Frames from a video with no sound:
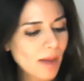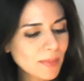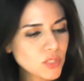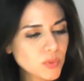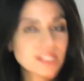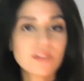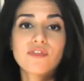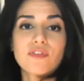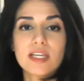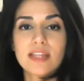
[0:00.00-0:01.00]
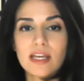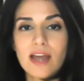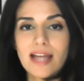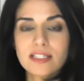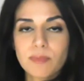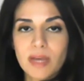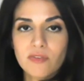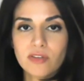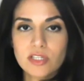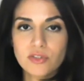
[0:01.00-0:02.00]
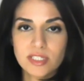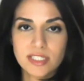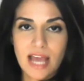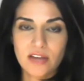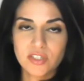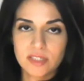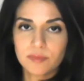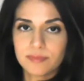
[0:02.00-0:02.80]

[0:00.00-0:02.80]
much was the fee that you had to pay for this transaction?